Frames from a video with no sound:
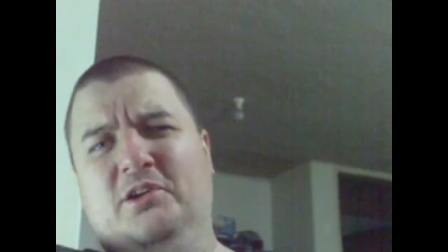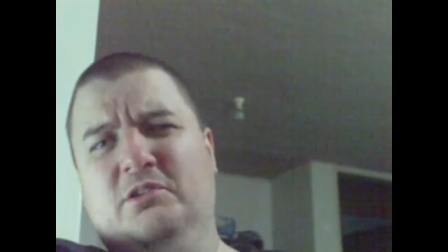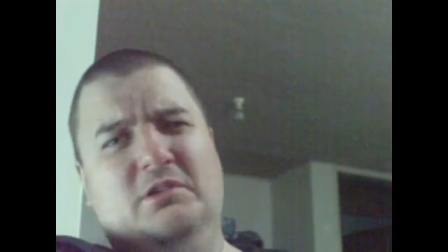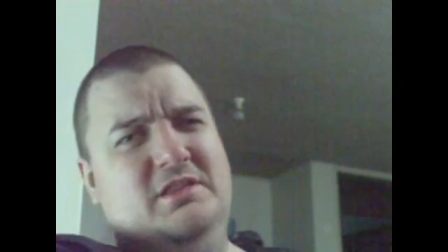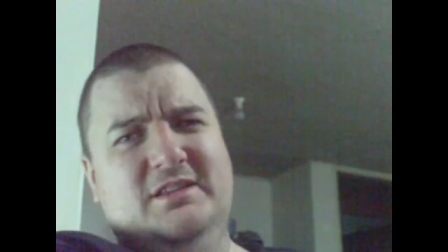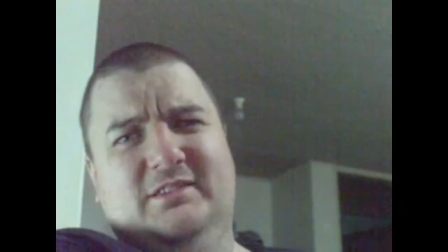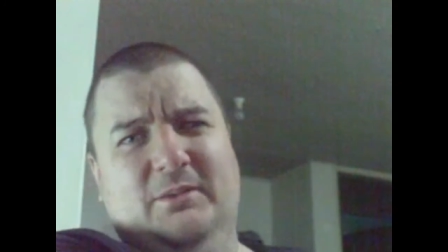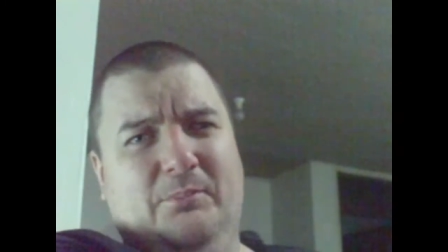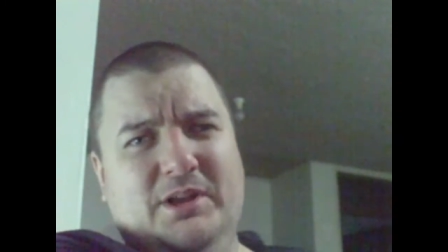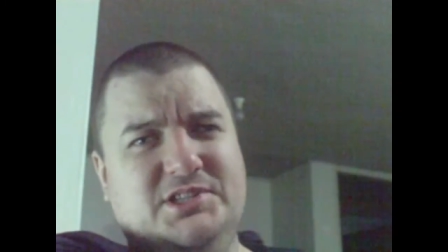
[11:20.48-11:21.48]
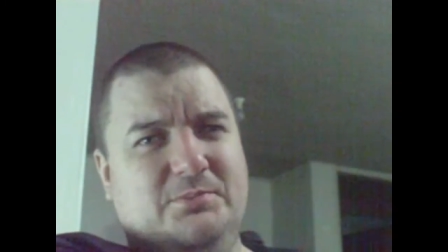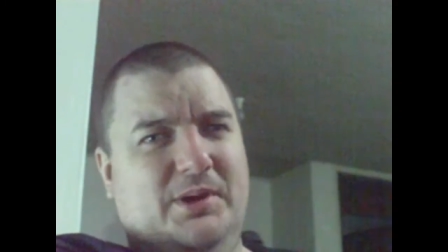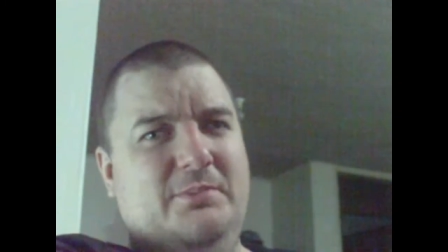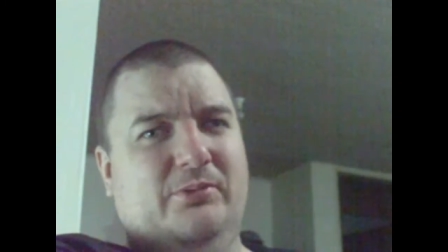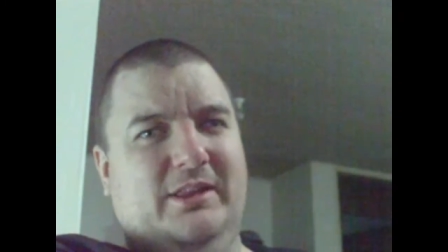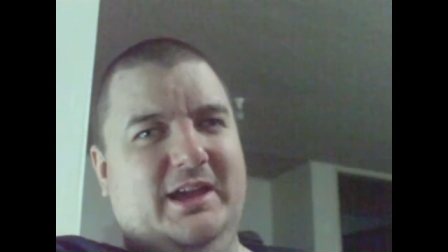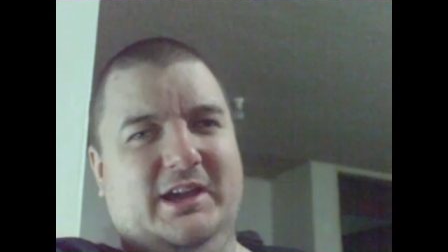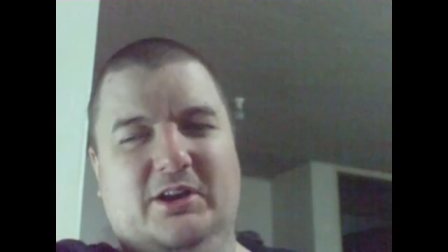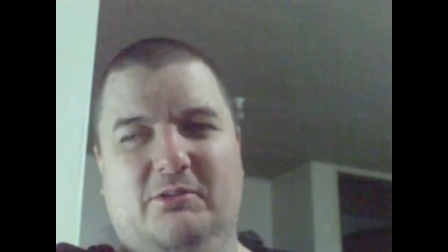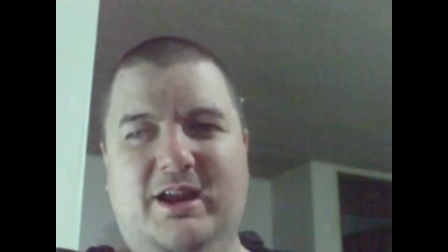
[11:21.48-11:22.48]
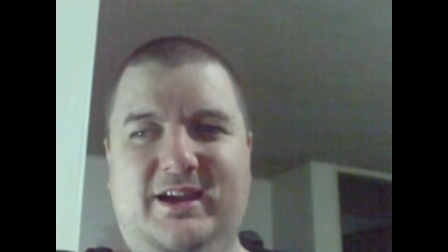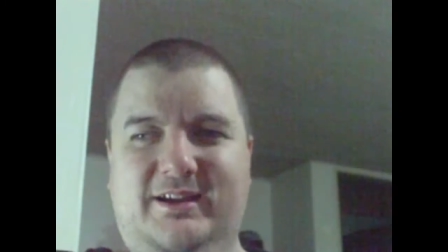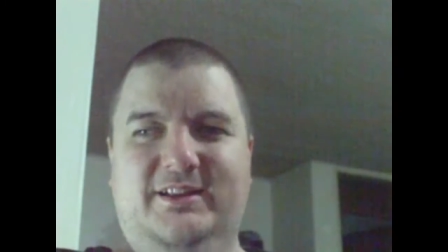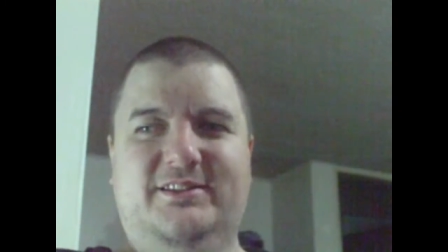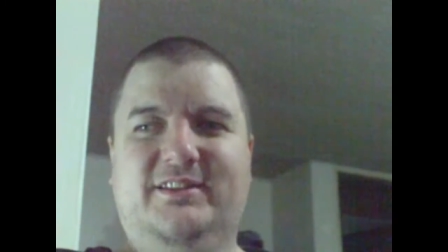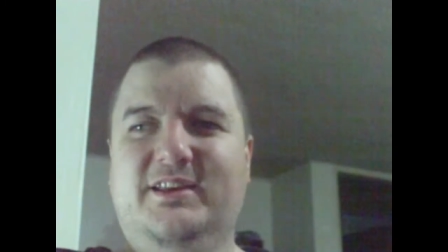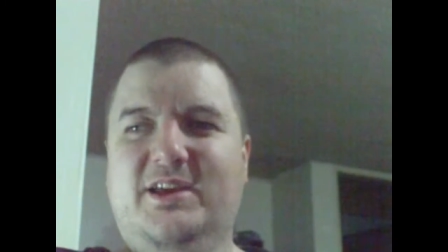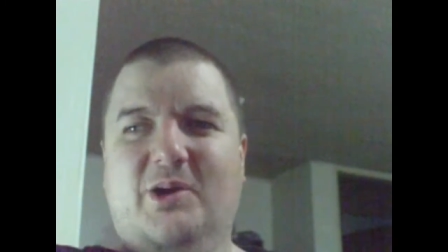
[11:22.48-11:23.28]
hurting, and there's a bunch of people hanging around.